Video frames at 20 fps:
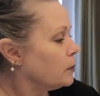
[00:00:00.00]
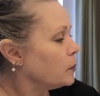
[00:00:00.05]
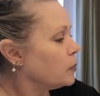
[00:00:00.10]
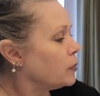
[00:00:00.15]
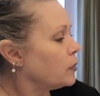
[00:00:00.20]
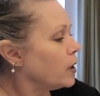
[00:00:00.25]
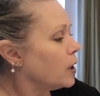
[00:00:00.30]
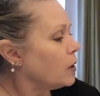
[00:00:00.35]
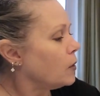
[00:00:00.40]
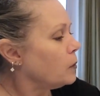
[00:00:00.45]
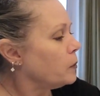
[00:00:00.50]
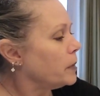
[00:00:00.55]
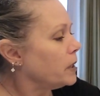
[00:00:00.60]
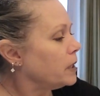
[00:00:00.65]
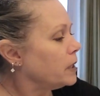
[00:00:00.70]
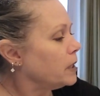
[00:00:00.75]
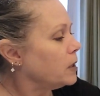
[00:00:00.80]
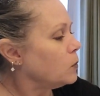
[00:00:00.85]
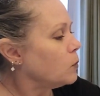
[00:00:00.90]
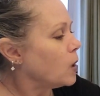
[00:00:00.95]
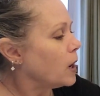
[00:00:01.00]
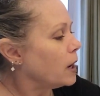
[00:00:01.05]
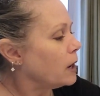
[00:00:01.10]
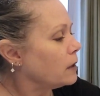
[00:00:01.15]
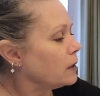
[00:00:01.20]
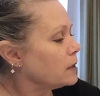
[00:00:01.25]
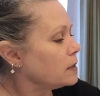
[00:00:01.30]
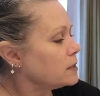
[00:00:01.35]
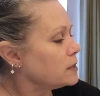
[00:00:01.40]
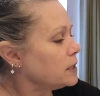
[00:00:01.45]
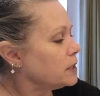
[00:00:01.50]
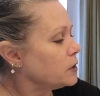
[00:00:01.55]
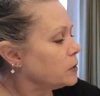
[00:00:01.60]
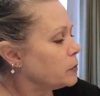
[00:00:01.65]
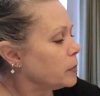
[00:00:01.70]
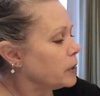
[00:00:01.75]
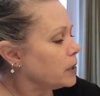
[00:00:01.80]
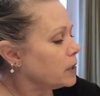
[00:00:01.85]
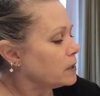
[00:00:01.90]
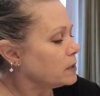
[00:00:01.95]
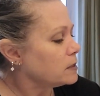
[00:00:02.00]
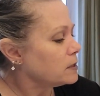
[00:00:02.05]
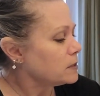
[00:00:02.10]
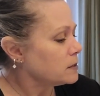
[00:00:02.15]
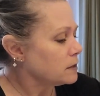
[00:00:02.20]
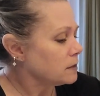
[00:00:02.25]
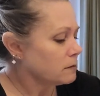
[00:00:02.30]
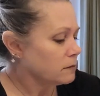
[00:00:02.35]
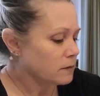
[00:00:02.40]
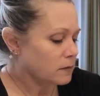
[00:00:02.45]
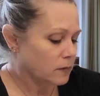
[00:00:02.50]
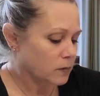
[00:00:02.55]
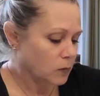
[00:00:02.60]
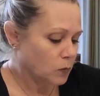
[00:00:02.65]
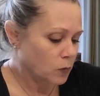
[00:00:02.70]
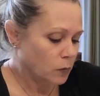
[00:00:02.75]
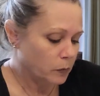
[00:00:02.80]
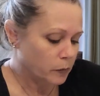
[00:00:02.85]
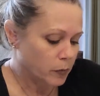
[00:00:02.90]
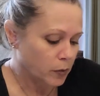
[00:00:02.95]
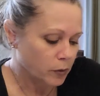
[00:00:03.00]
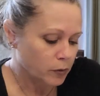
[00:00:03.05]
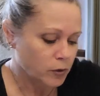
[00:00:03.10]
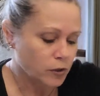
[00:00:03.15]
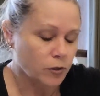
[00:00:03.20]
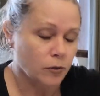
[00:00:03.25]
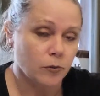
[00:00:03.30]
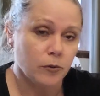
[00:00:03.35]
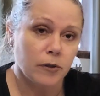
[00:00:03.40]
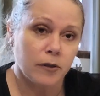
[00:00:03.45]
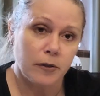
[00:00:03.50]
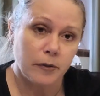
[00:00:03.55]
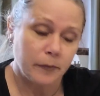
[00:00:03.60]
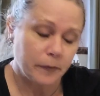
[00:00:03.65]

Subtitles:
Pro Mini Wireless Earbuds. Ooh, Bluetooth